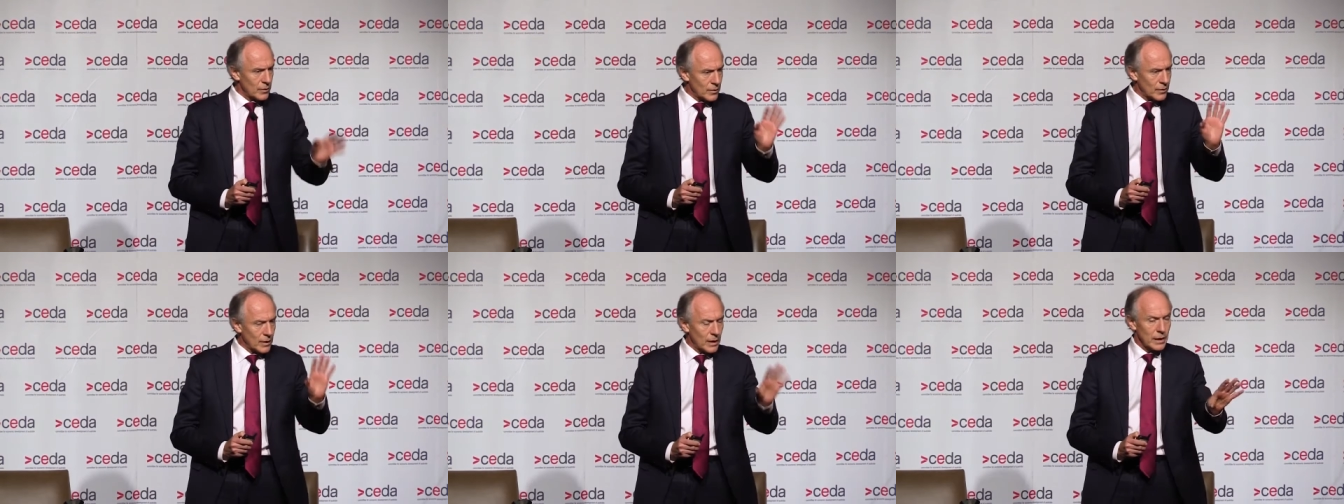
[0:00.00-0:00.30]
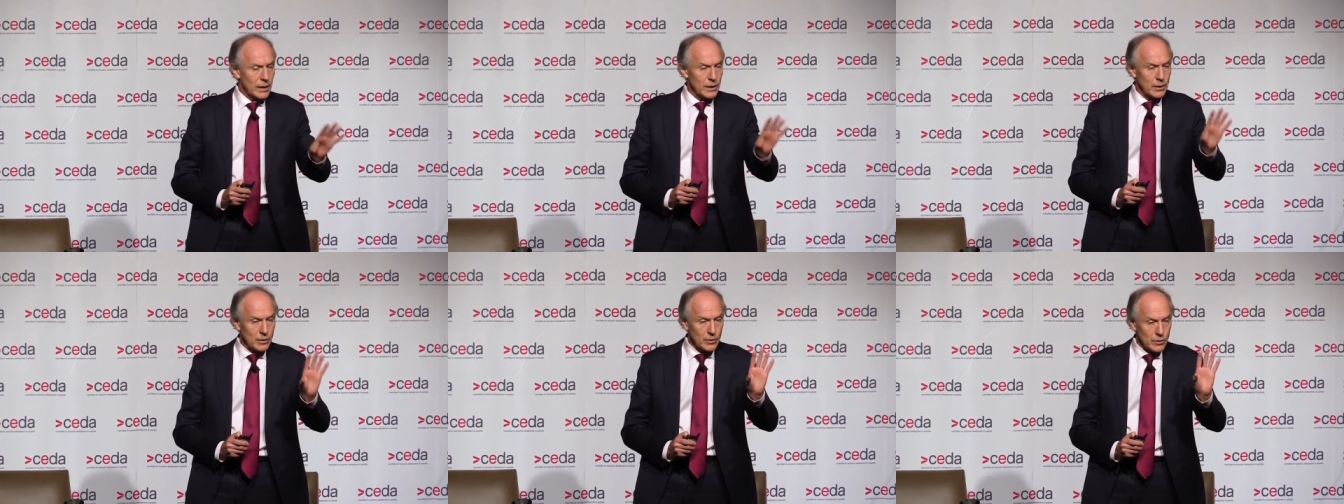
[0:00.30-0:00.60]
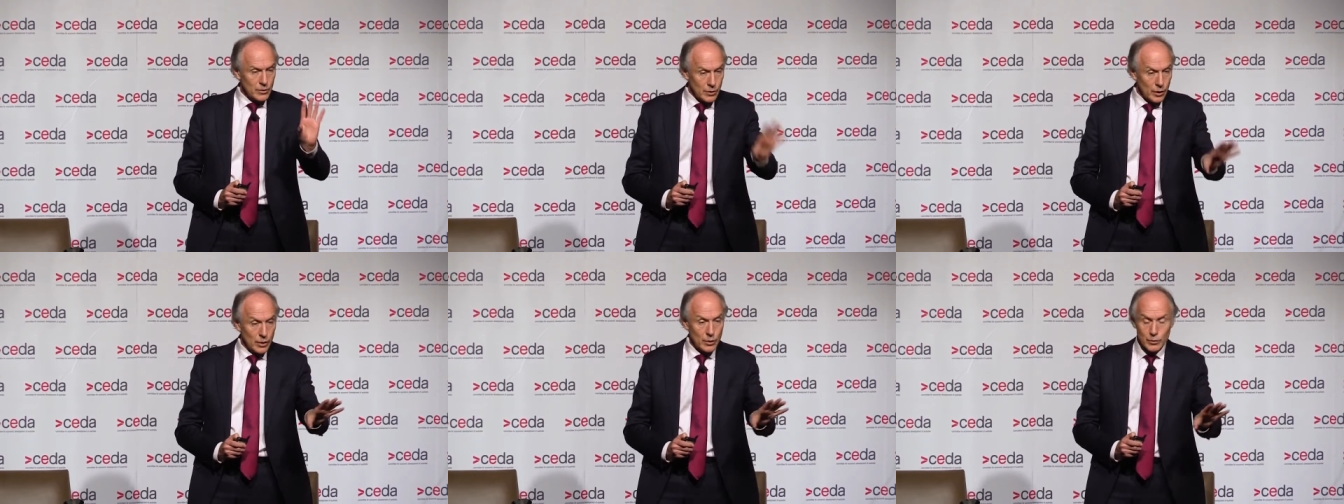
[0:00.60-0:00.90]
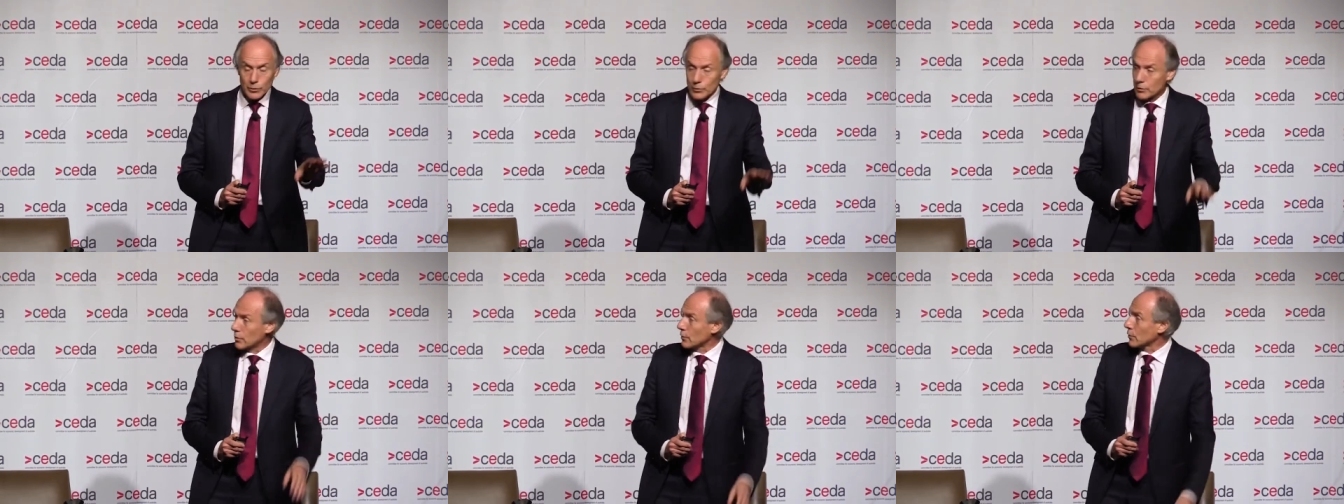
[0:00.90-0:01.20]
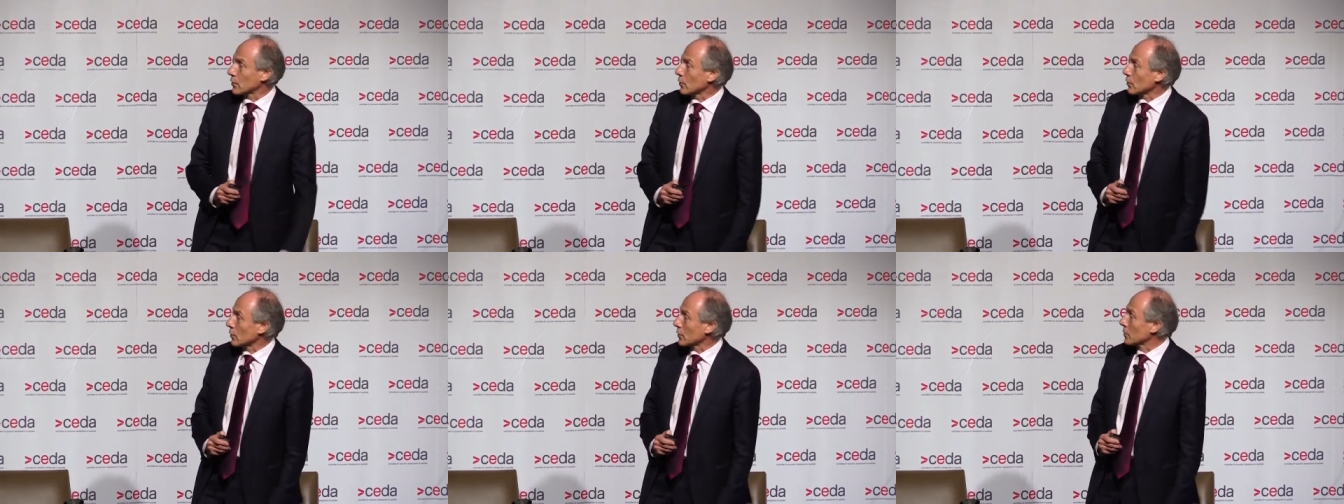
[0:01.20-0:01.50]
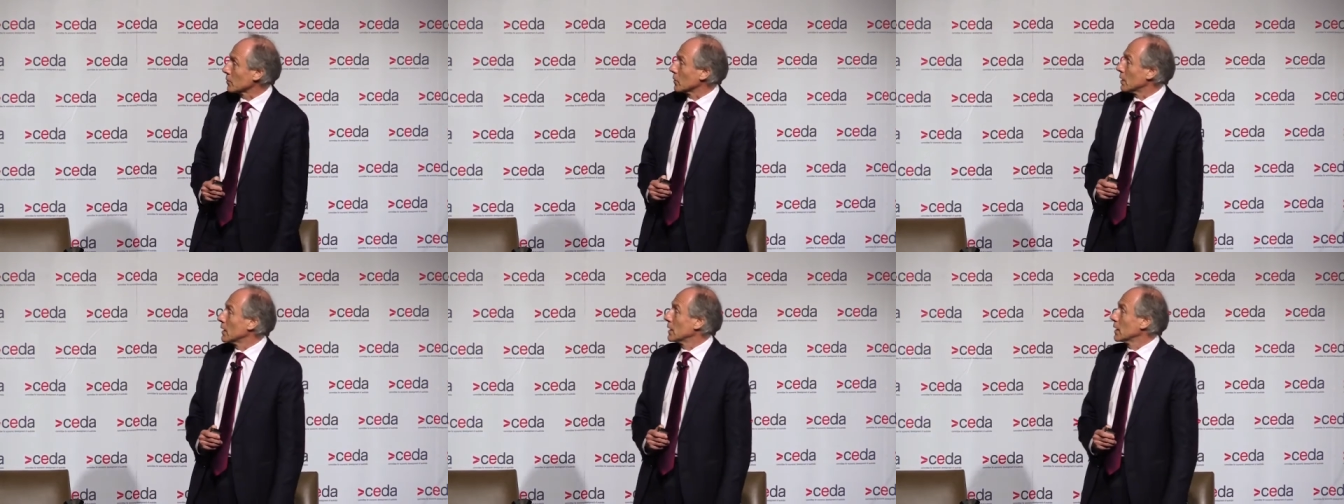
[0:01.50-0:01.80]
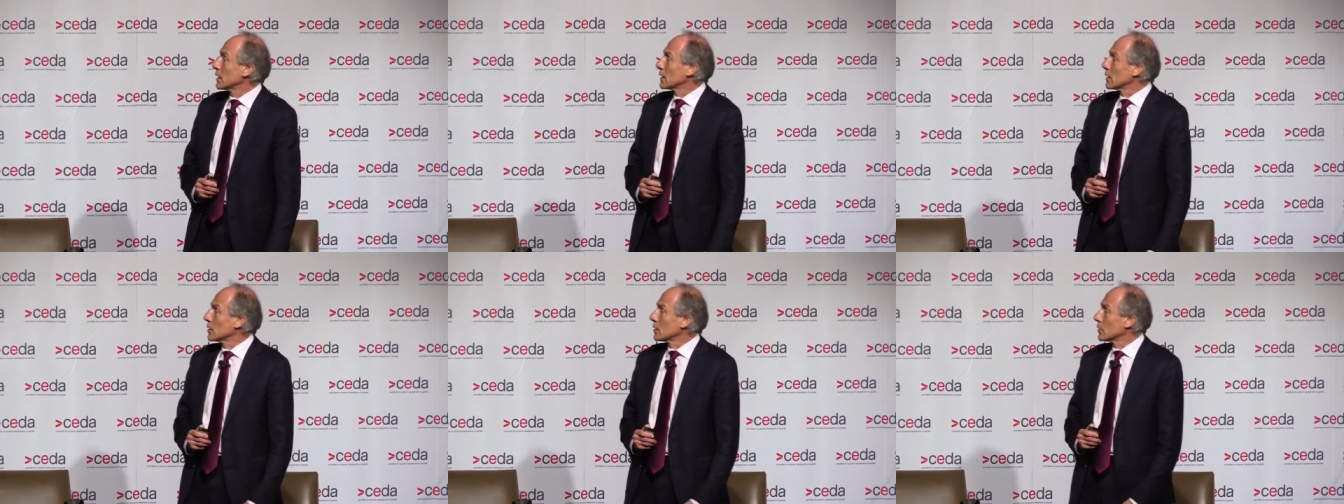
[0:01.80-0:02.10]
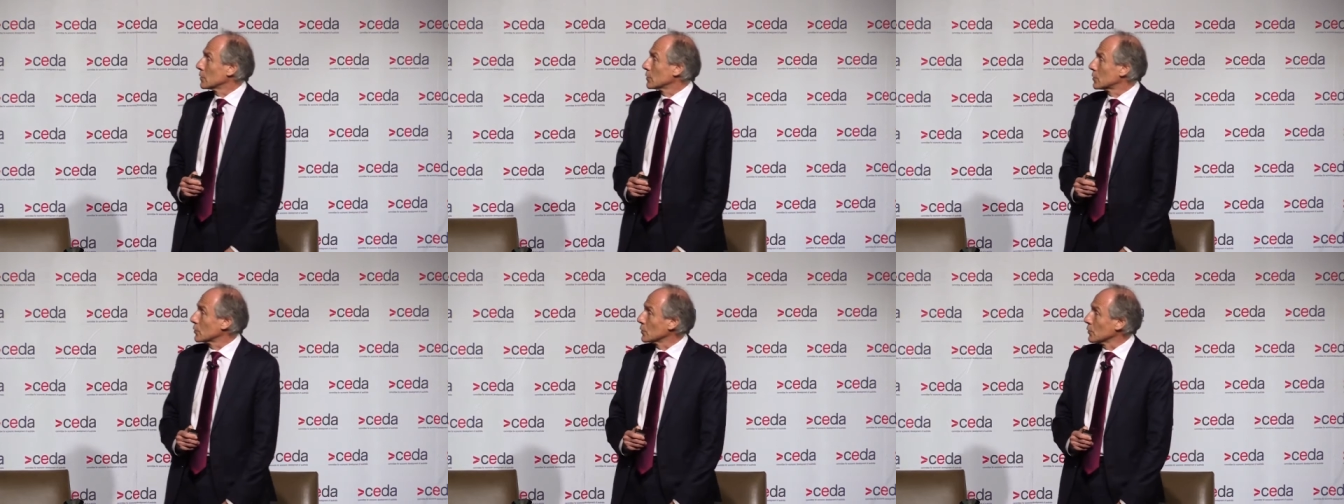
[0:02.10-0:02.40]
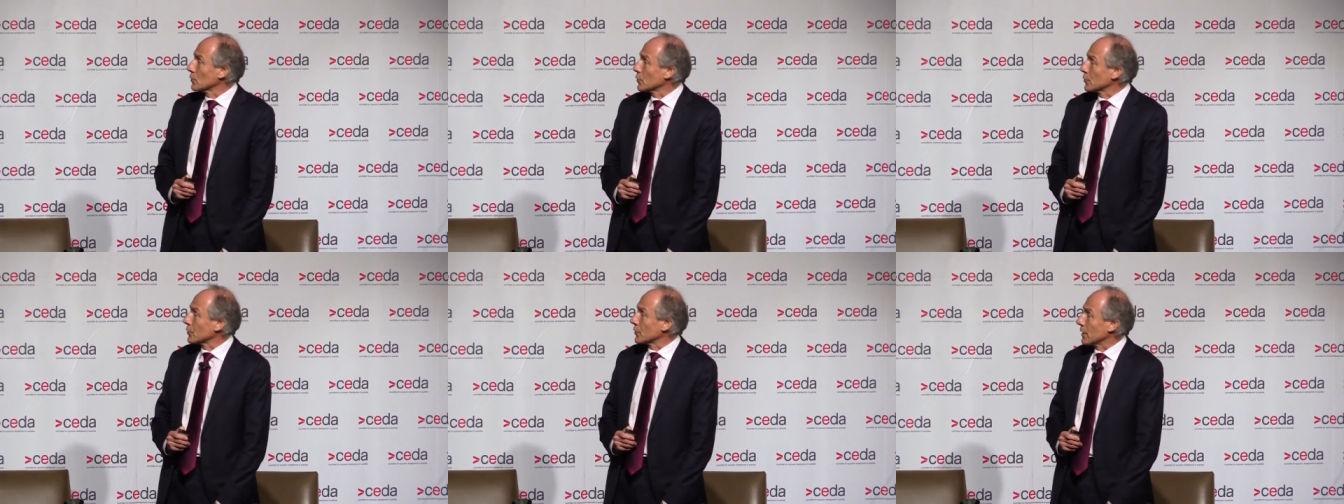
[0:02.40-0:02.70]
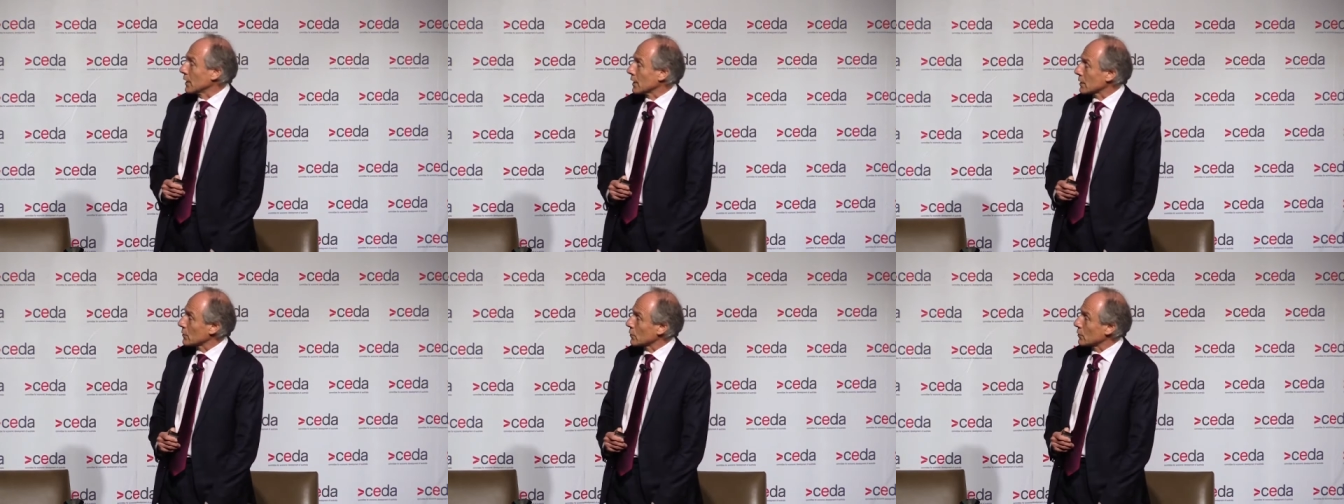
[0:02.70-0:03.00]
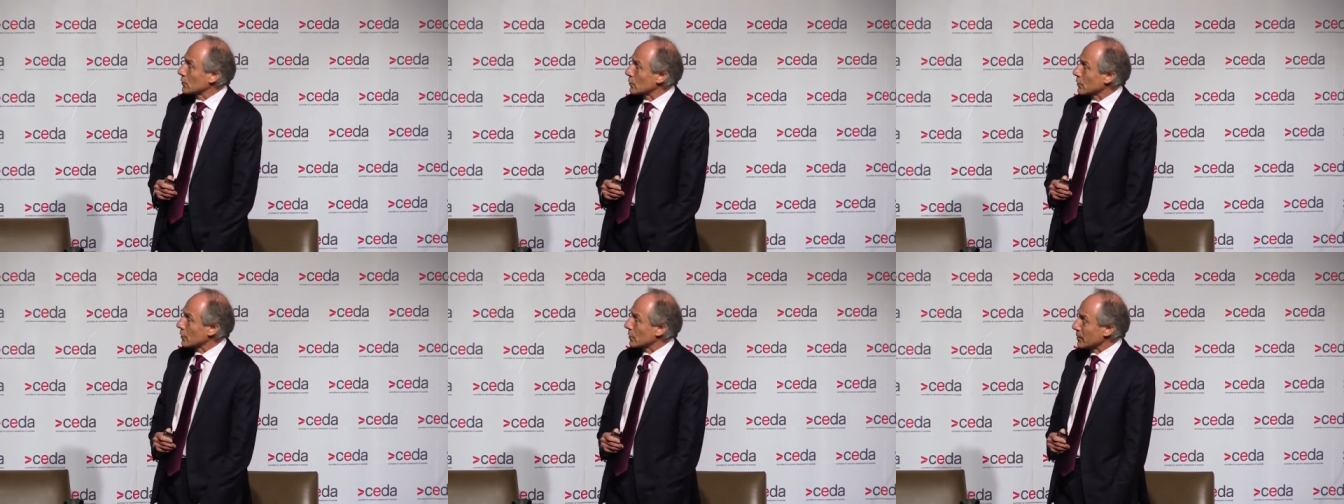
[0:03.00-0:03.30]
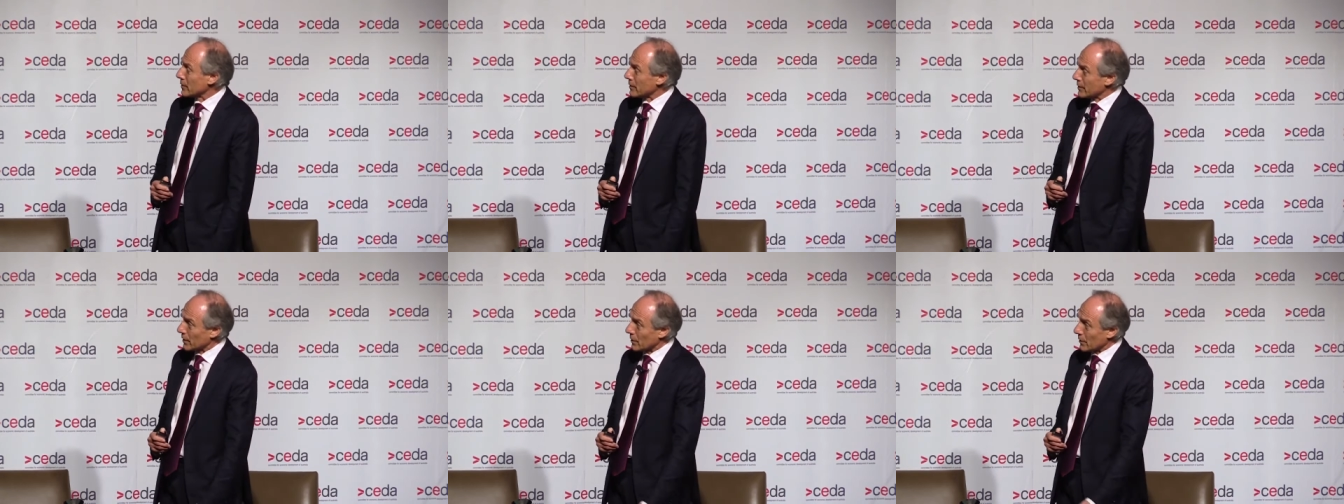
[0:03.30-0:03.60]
say no to certain tools in our toolkit.